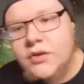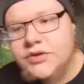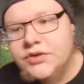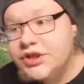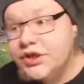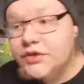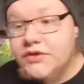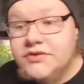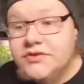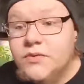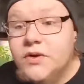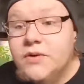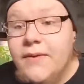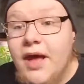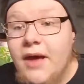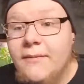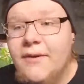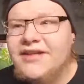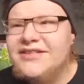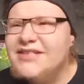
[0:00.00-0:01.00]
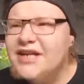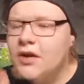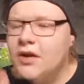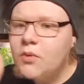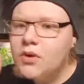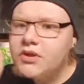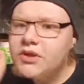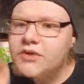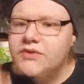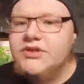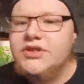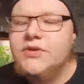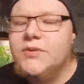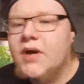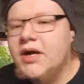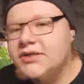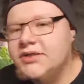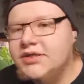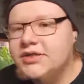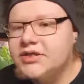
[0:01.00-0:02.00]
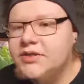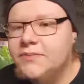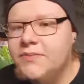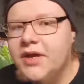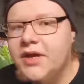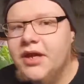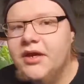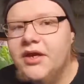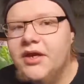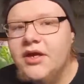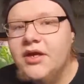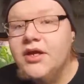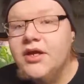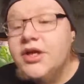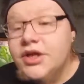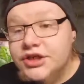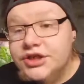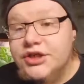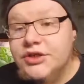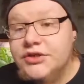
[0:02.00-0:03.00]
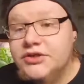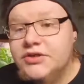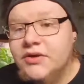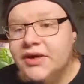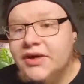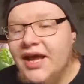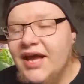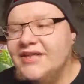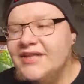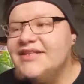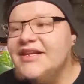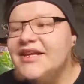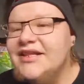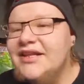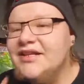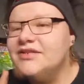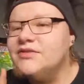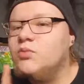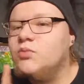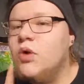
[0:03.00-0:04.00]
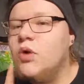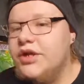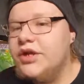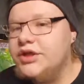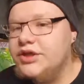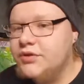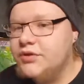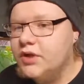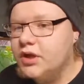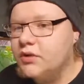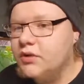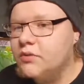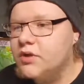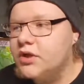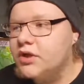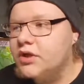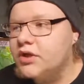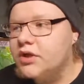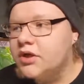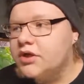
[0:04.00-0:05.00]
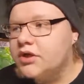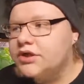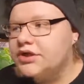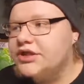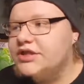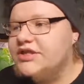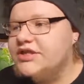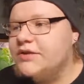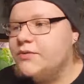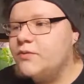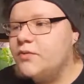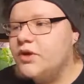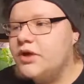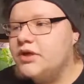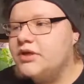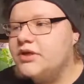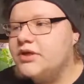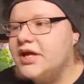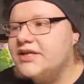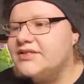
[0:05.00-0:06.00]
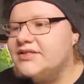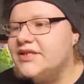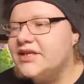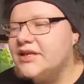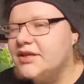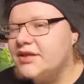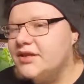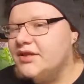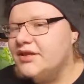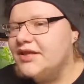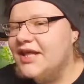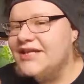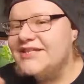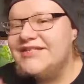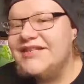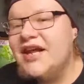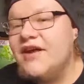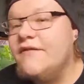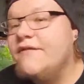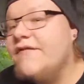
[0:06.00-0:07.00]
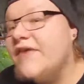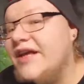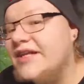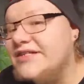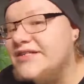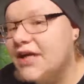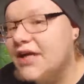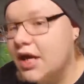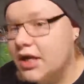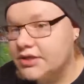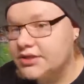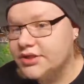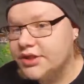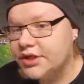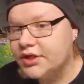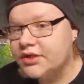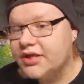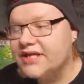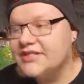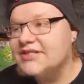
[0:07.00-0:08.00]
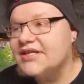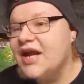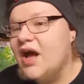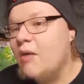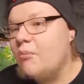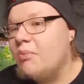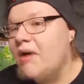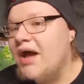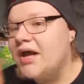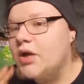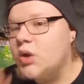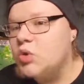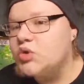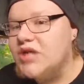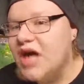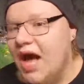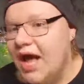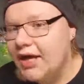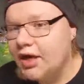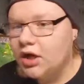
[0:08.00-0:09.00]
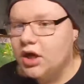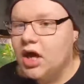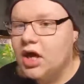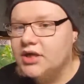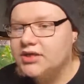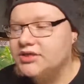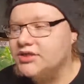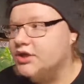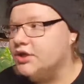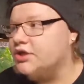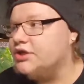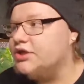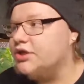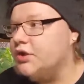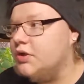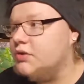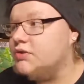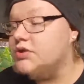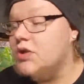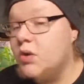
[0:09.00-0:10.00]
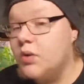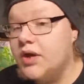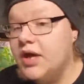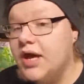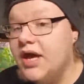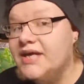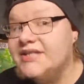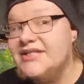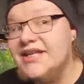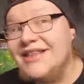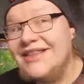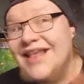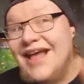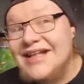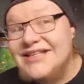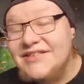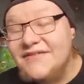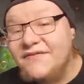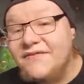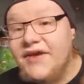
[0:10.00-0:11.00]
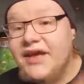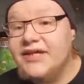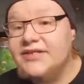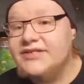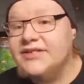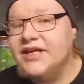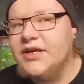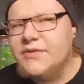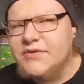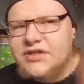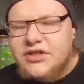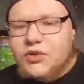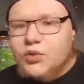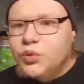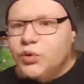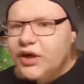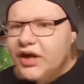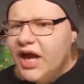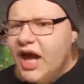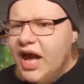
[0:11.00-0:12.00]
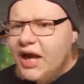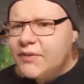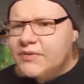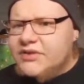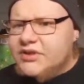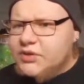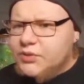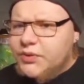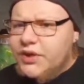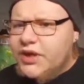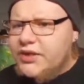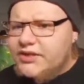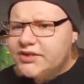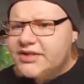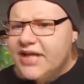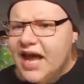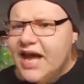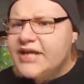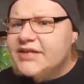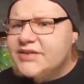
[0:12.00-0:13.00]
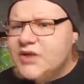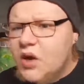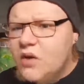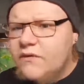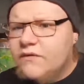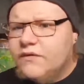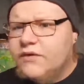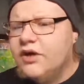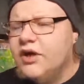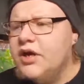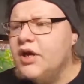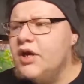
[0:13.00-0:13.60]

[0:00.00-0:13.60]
She goes, what about? I said, I want those 2 Oscars up there. She goes, okay. I said, there's one issue, though. She said, what? I said, that's not a fancy Oscar. That's an albino tiger Oscar. She goes, okay. I said, that's a fancy. And it was 3 tanks over.